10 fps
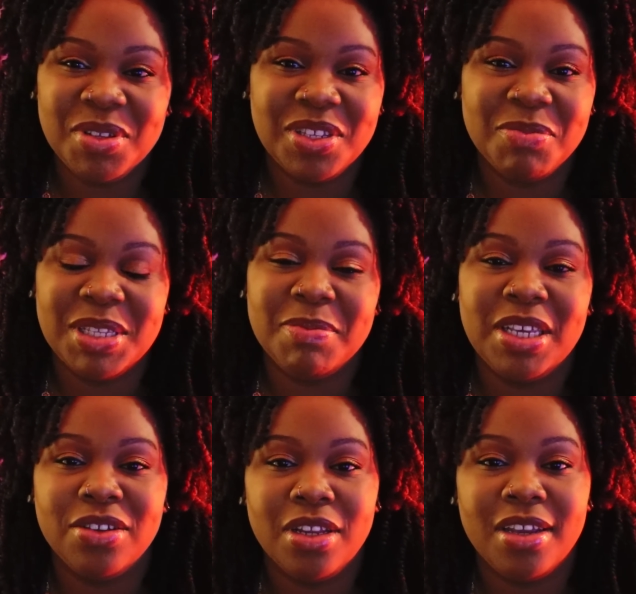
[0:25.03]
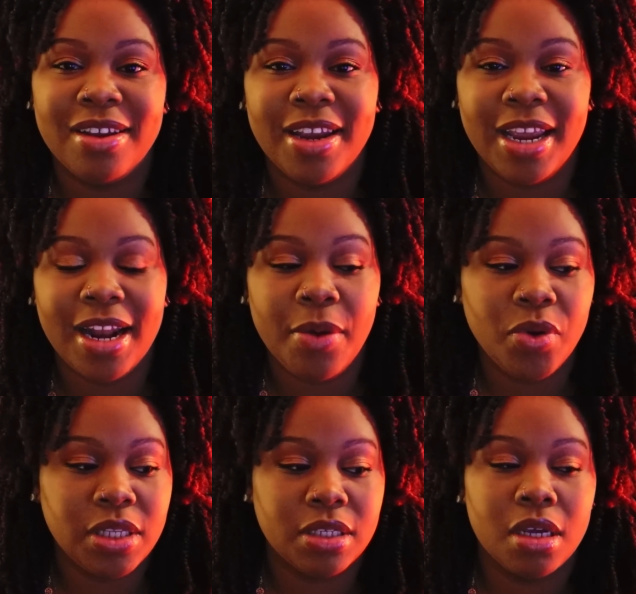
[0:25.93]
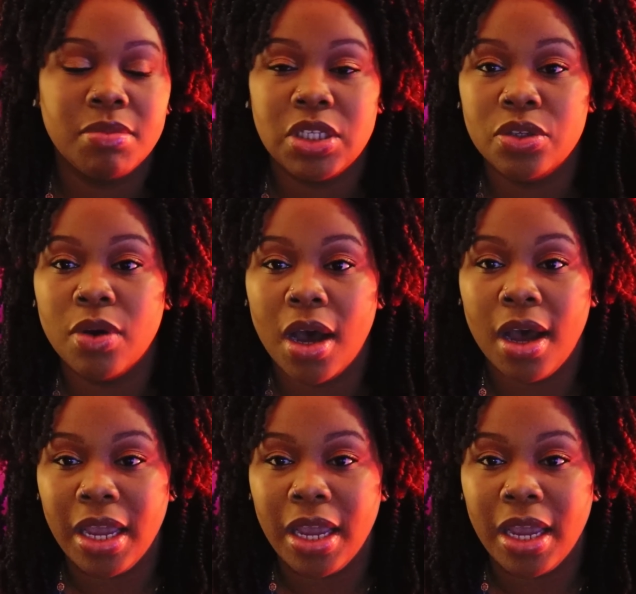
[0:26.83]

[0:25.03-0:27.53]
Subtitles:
YouTube? It's me, Unique here, and I wanted to come to you all,